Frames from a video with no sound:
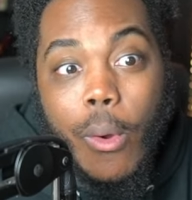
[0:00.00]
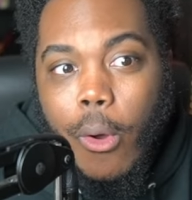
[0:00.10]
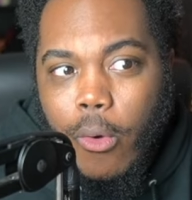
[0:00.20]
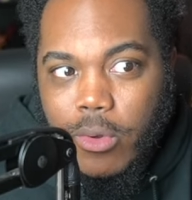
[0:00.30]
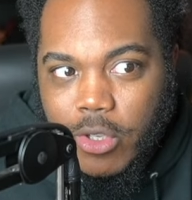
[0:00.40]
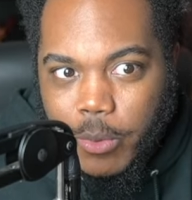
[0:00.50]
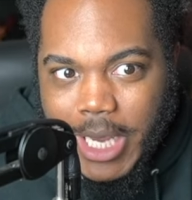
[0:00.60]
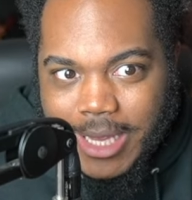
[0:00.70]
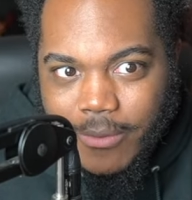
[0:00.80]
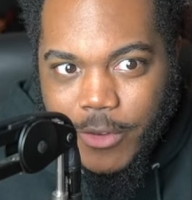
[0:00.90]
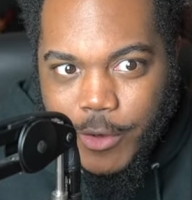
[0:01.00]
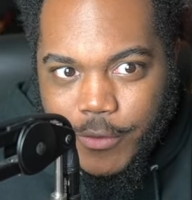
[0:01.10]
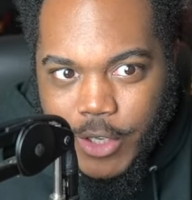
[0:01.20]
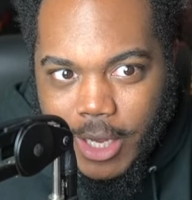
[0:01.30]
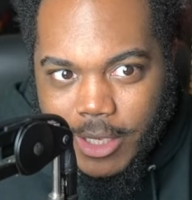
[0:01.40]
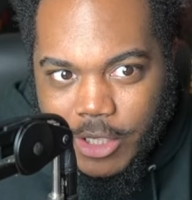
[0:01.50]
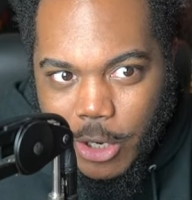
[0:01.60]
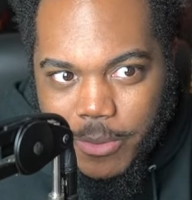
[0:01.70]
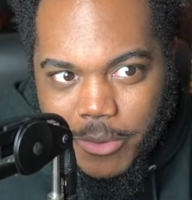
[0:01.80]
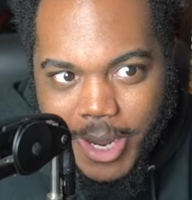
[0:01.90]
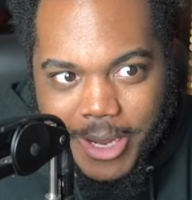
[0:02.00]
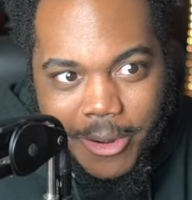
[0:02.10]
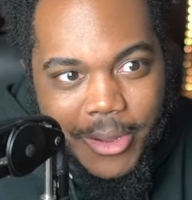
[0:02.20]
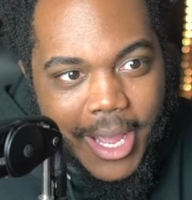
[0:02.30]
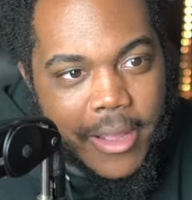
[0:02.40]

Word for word: oh, so we got the view of Jobin right here. Okay.